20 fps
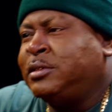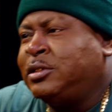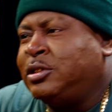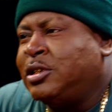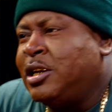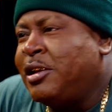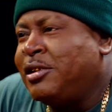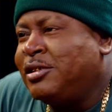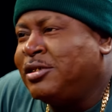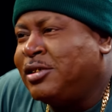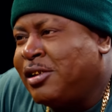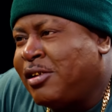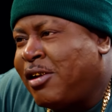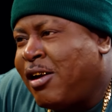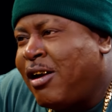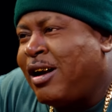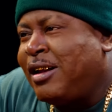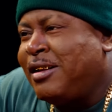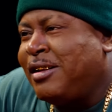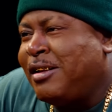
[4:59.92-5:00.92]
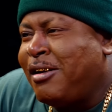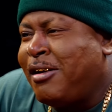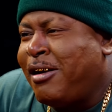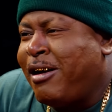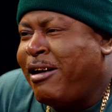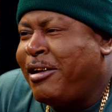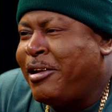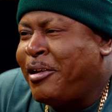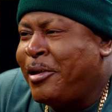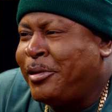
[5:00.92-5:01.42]
Yeah, it's getting harder and
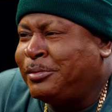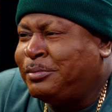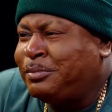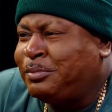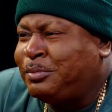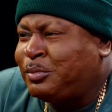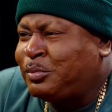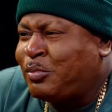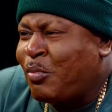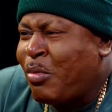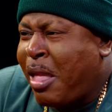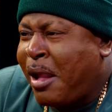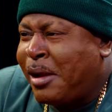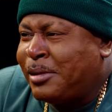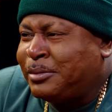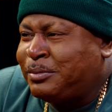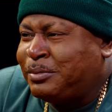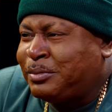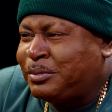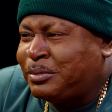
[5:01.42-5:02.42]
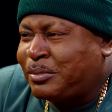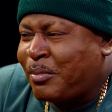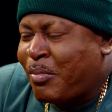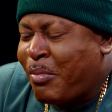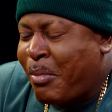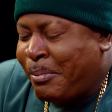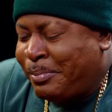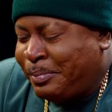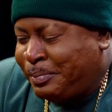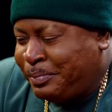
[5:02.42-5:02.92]
harder.
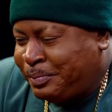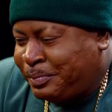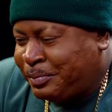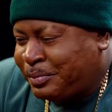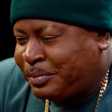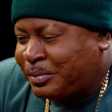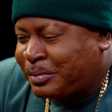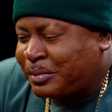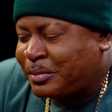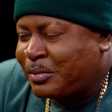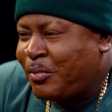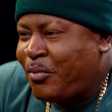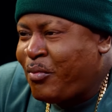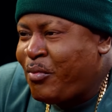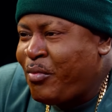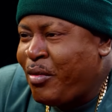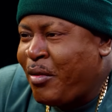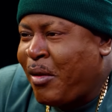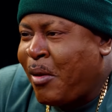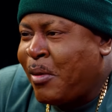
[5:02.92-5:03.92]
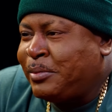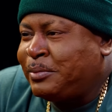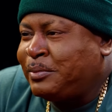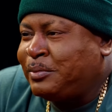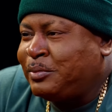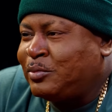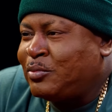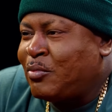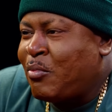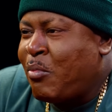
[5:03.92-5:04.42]
So your album
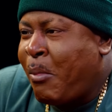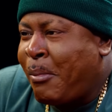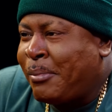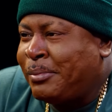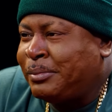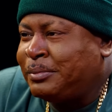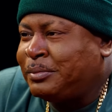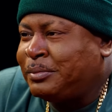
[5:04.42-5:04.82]
Thug.com came out in